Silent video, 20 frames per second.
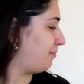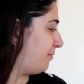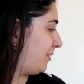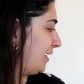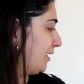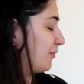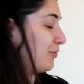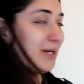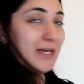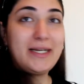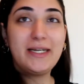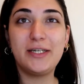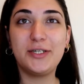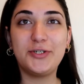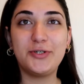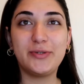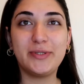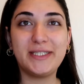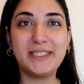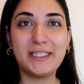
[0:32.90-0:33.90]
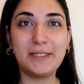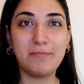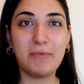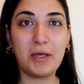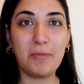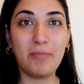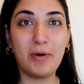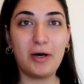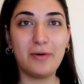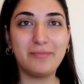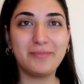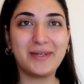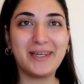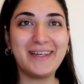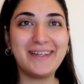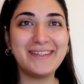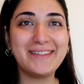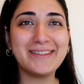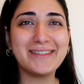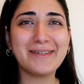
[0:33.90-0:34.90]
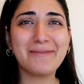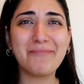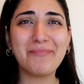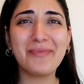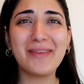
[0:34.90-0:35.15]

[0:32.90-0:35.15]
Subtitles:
By the way, did you see my pumpkins?